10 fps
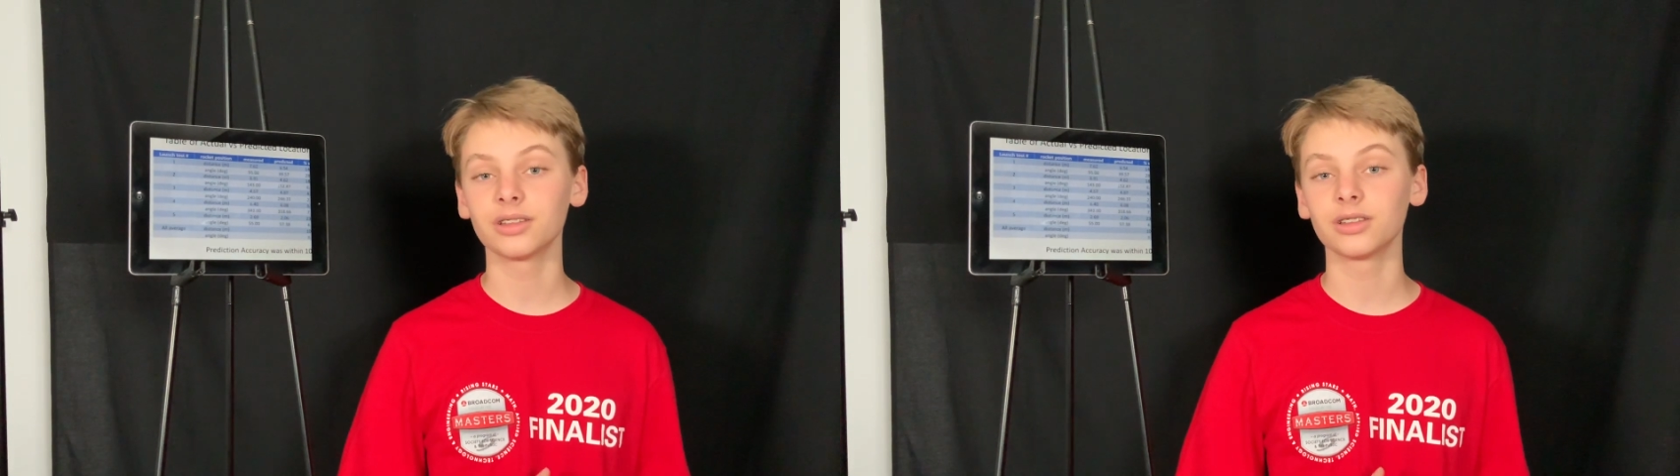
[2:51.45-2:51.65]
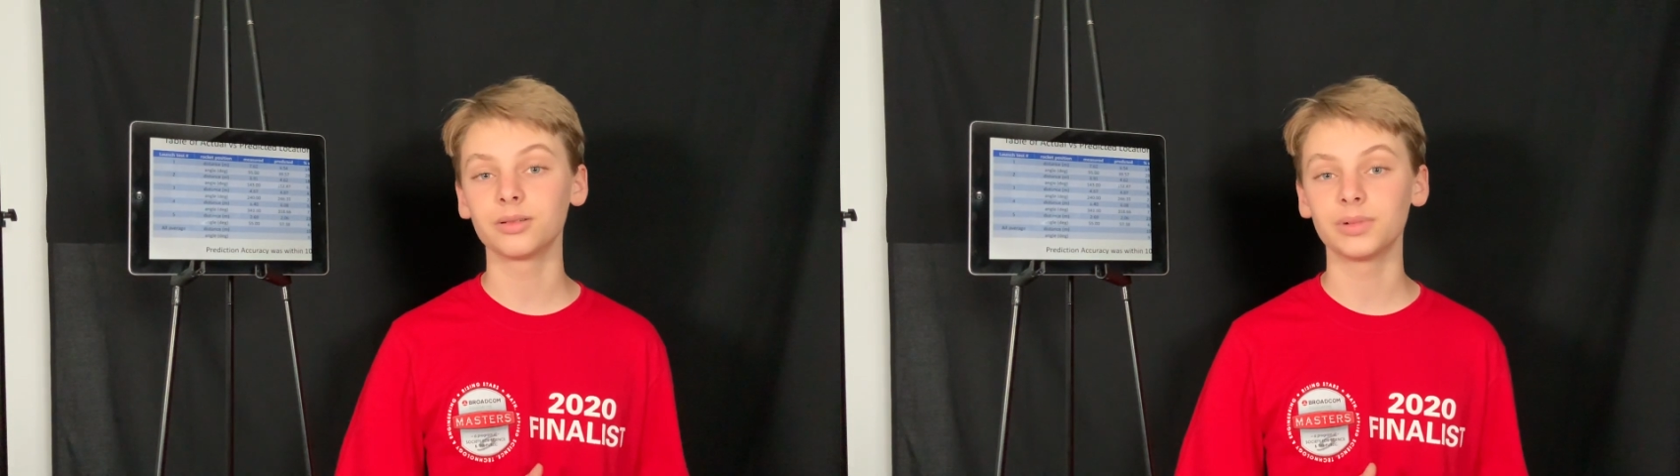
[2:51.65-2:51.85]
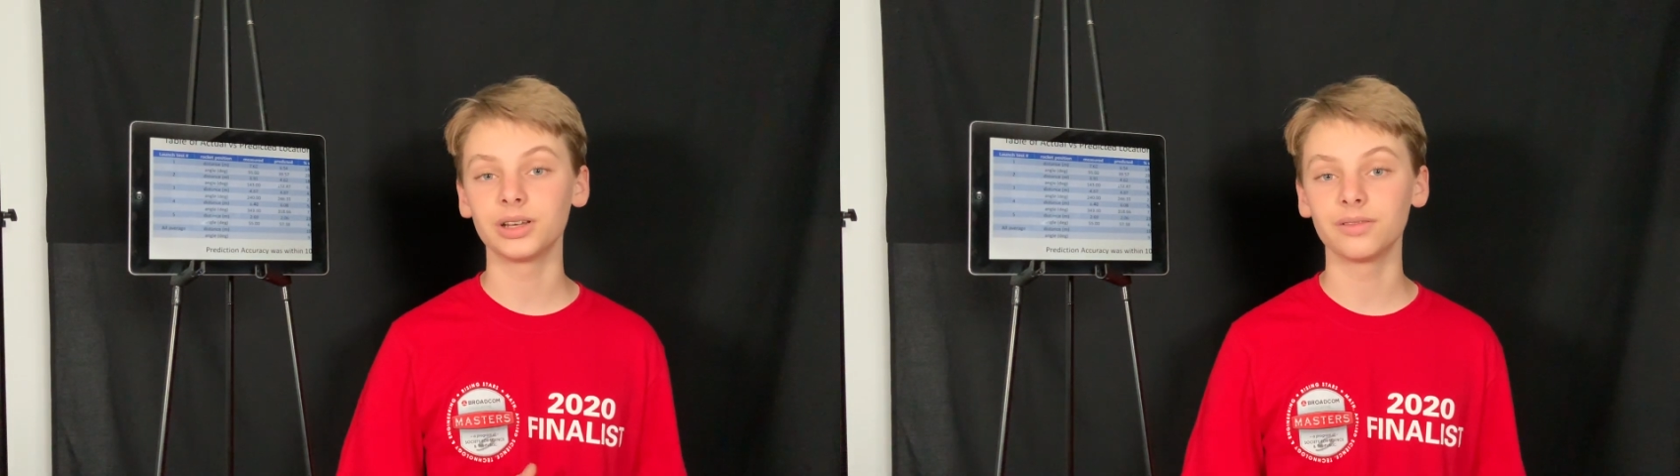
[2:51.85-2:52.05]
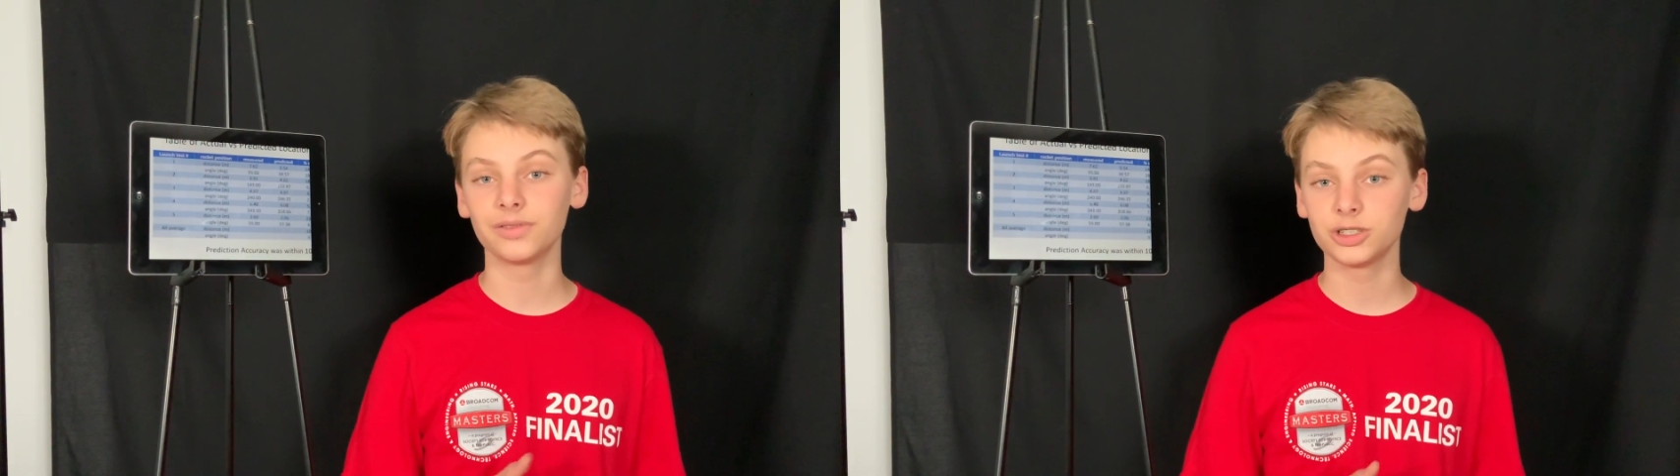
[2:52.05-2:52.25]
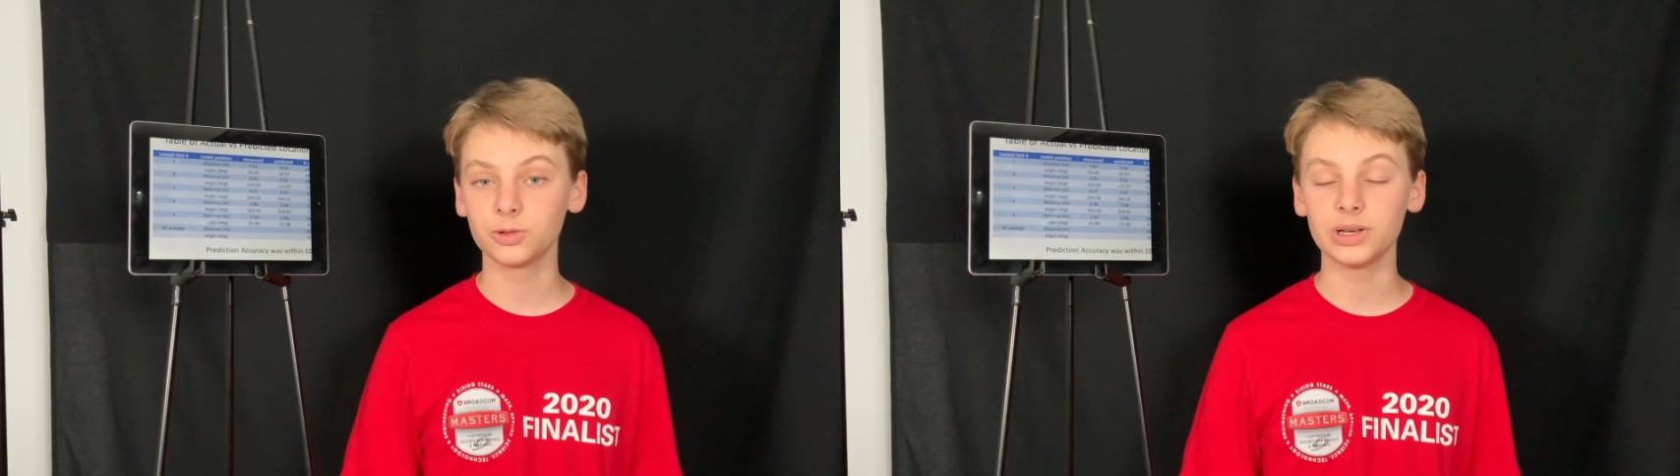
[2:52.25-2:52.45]
little bit of
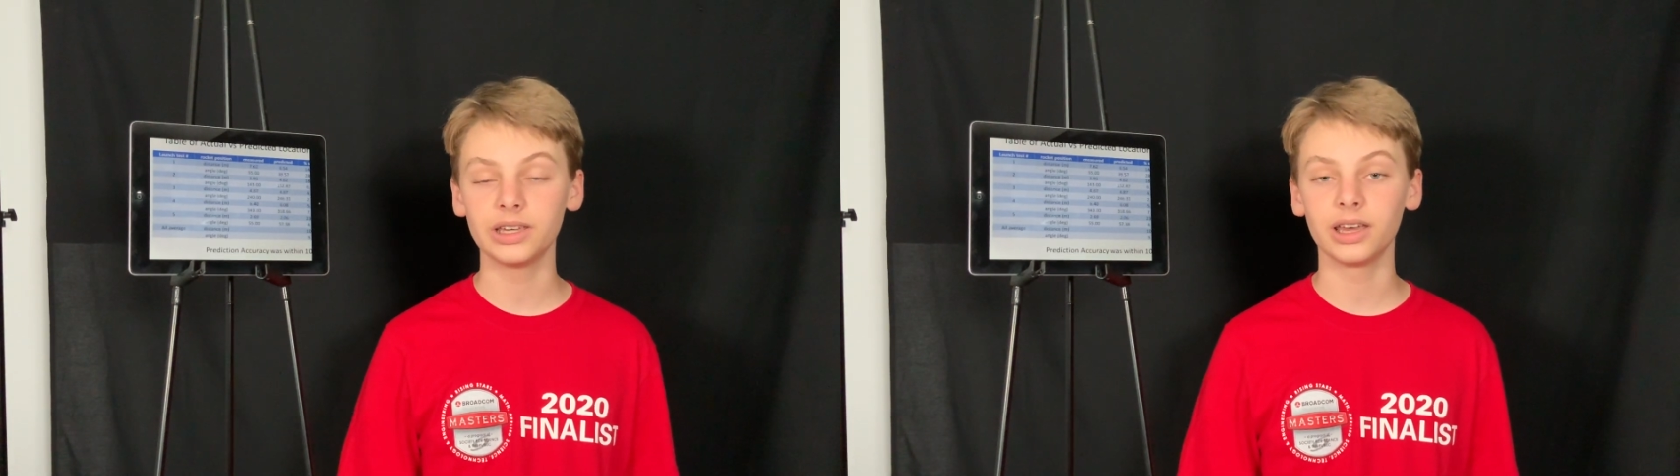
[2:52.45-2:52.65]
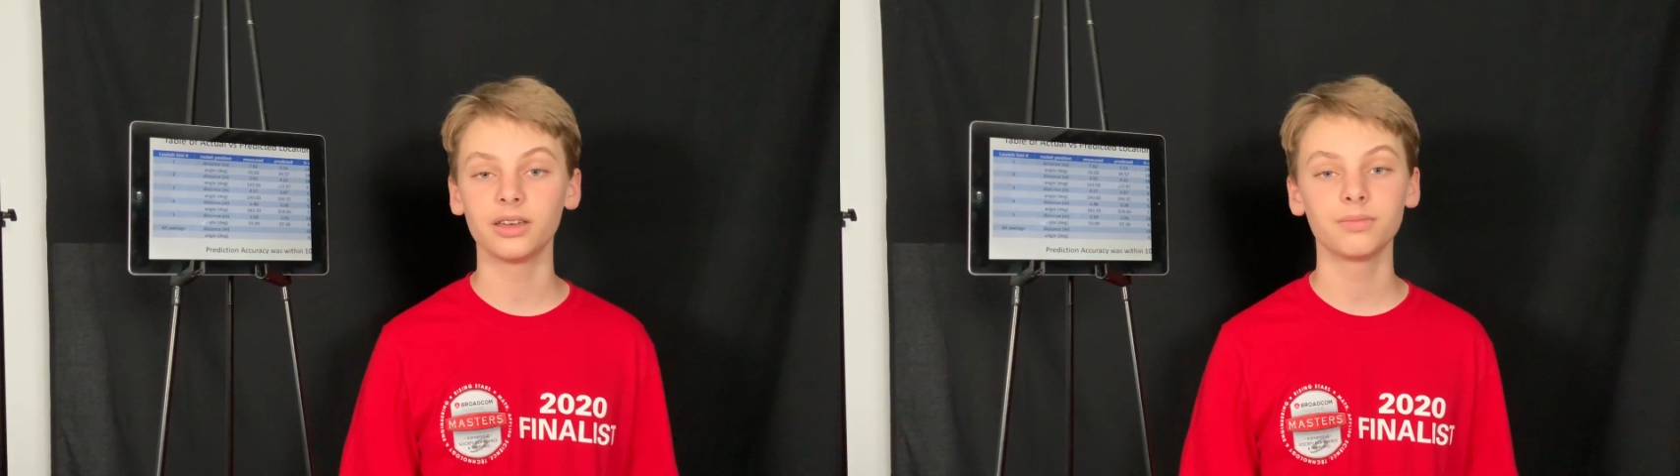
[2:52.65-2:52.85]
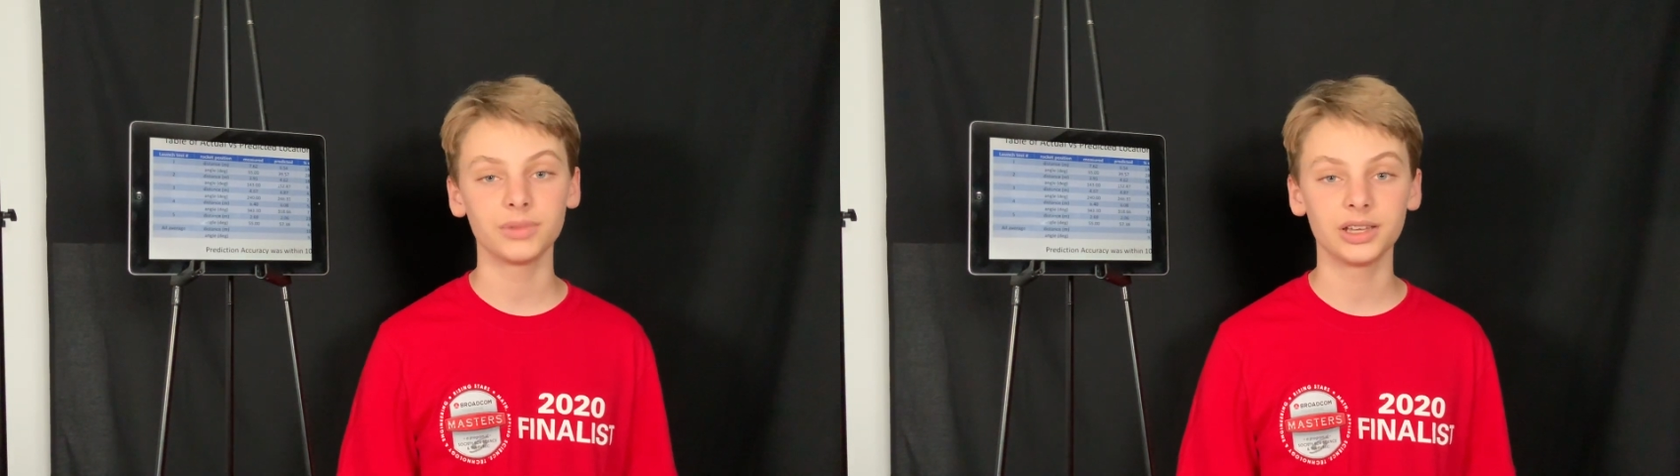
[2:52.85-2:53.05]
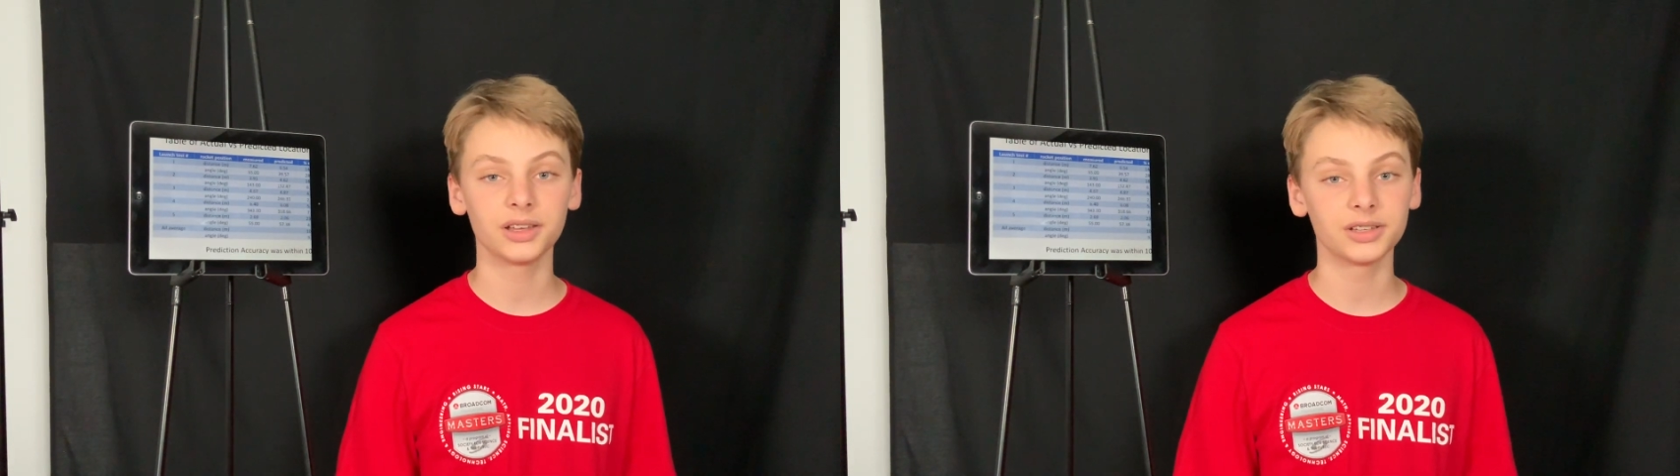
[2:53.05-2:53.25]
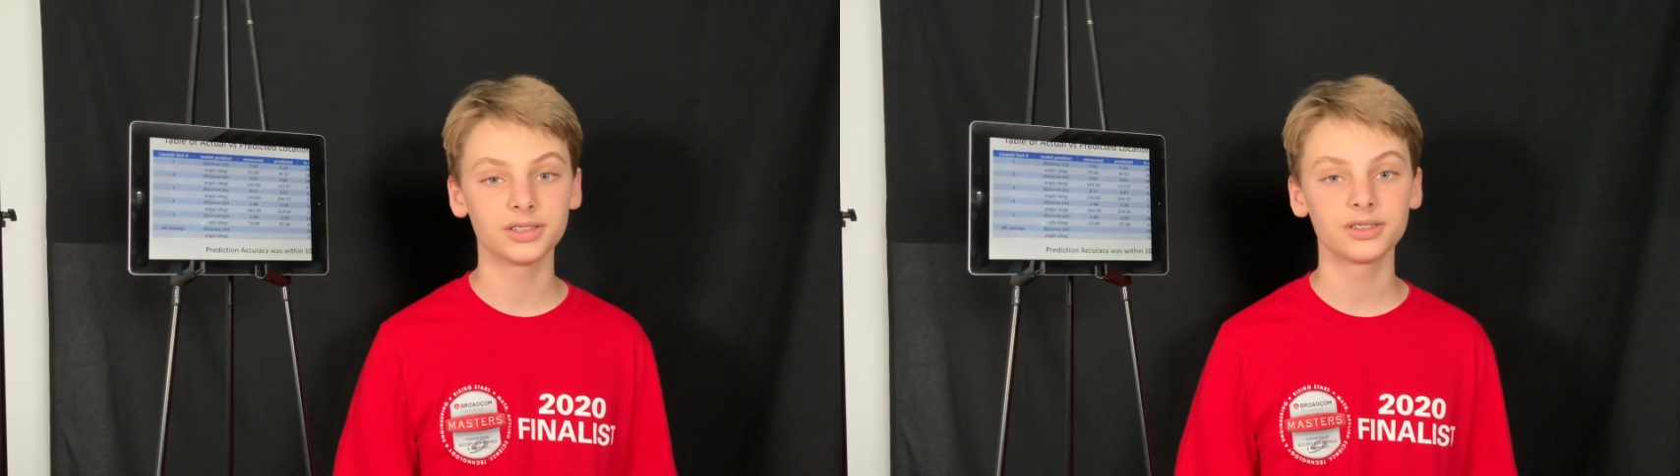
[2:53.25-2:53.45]
tweaking,
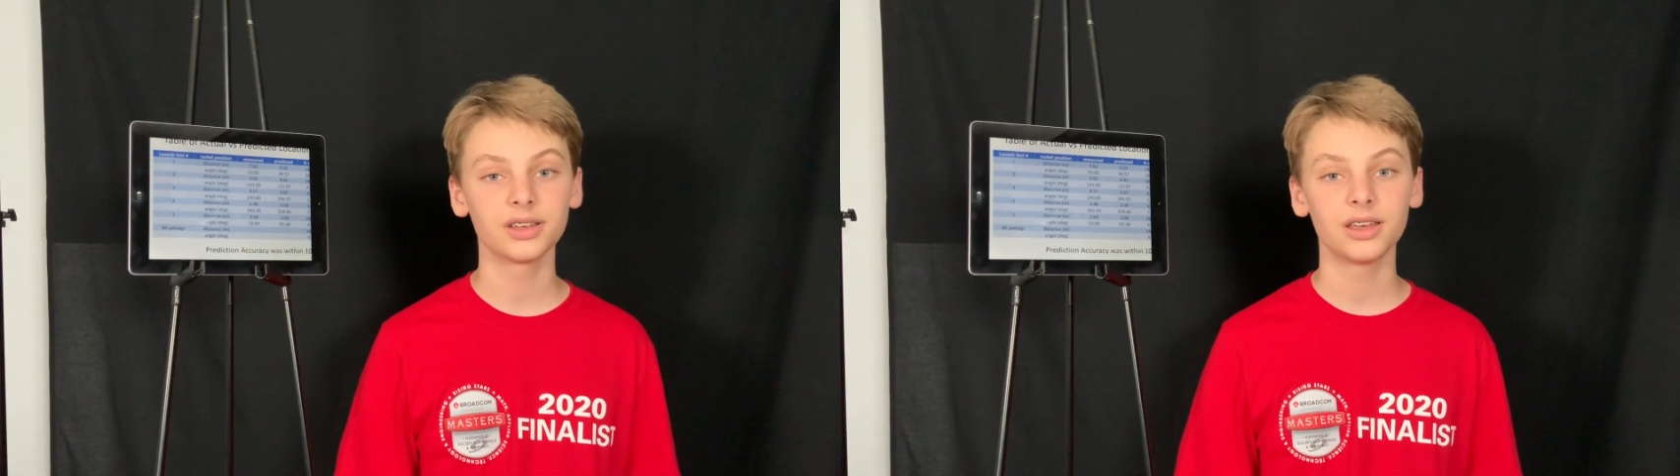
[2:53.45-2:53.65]
because